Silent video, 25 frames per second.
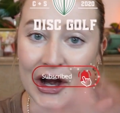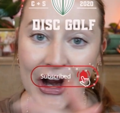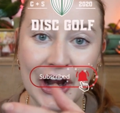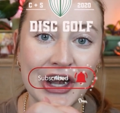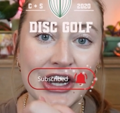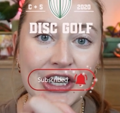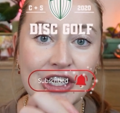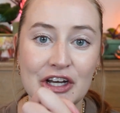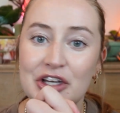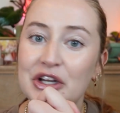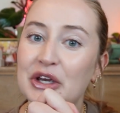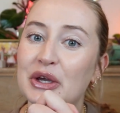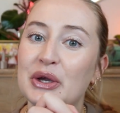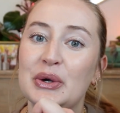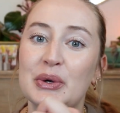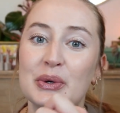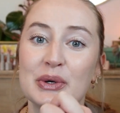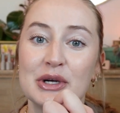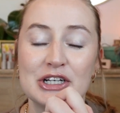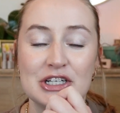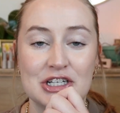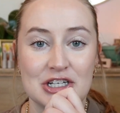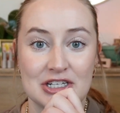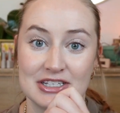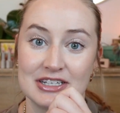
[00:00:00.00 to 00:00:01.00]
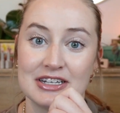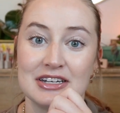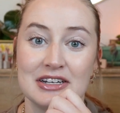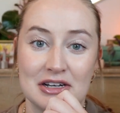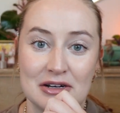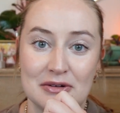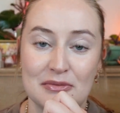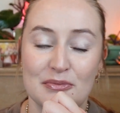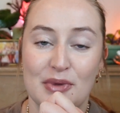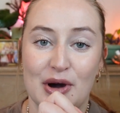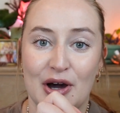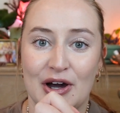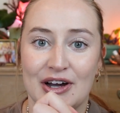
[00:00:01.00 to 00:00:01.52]
gonna do just an
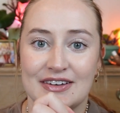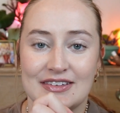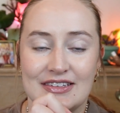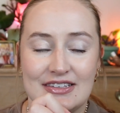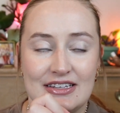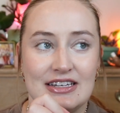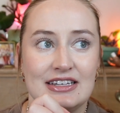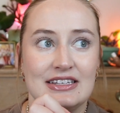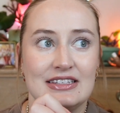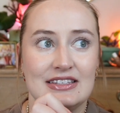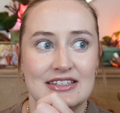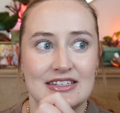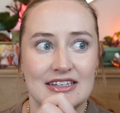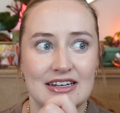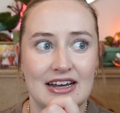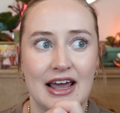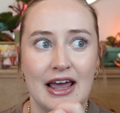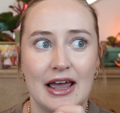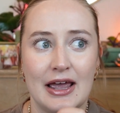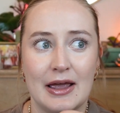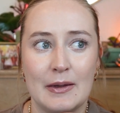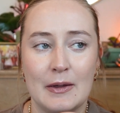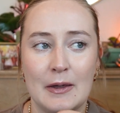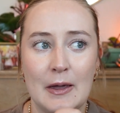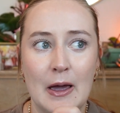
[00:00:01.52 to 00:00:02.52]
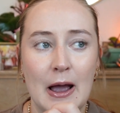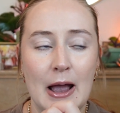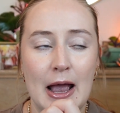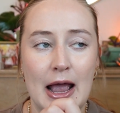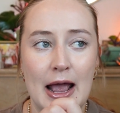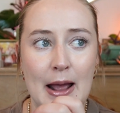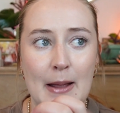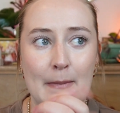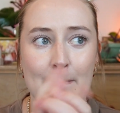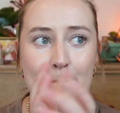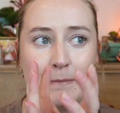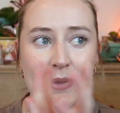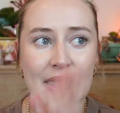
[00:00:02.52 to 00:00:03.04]
unboxing today,
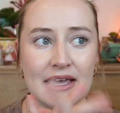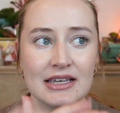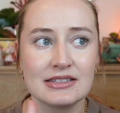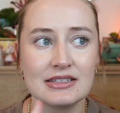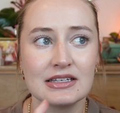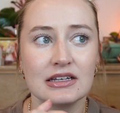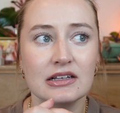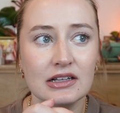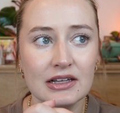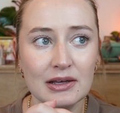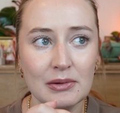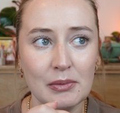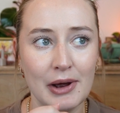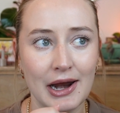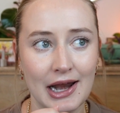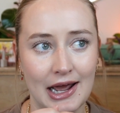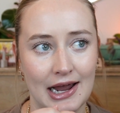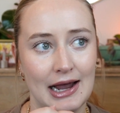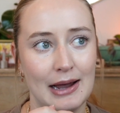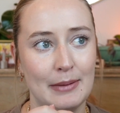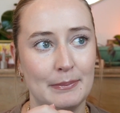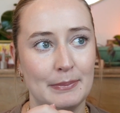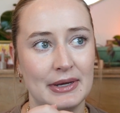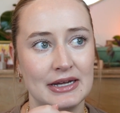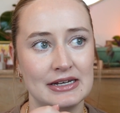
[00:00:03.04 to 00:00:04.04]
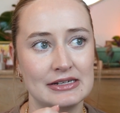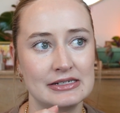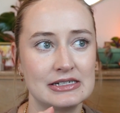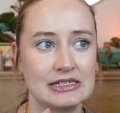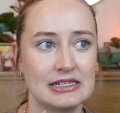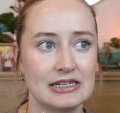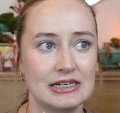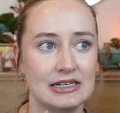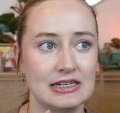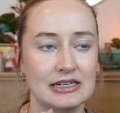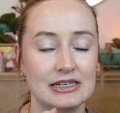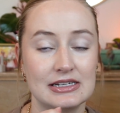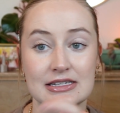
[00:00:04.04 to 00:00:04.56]
and basically what happened
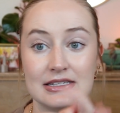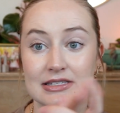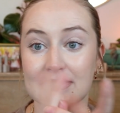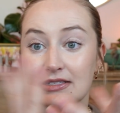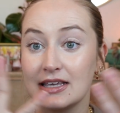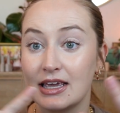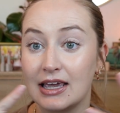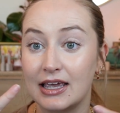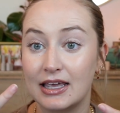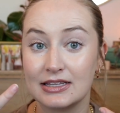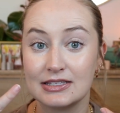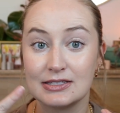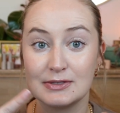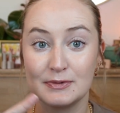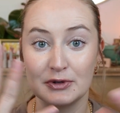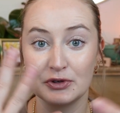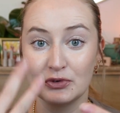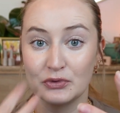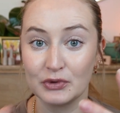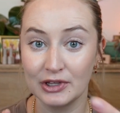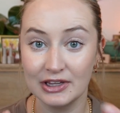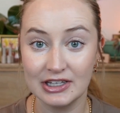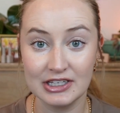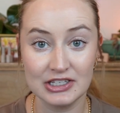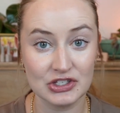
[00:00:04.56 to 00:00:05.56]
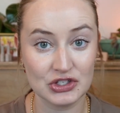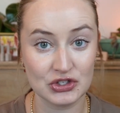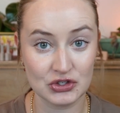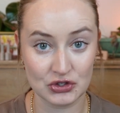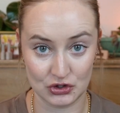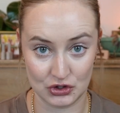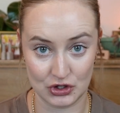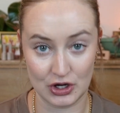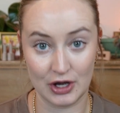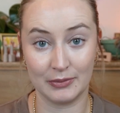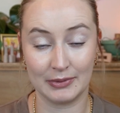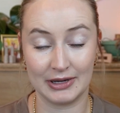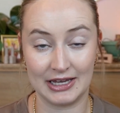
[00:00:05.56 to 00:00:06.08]
is it's been really
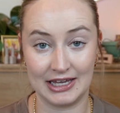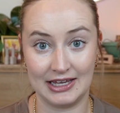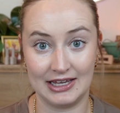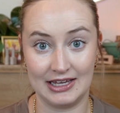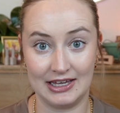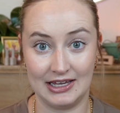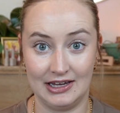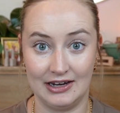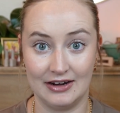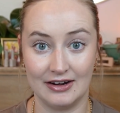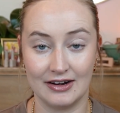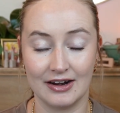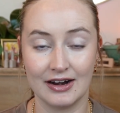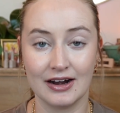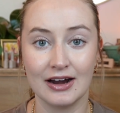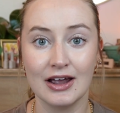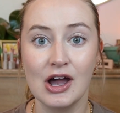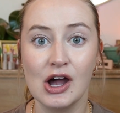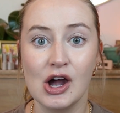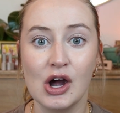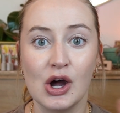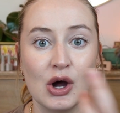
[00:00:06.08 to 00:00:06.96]
snowy here.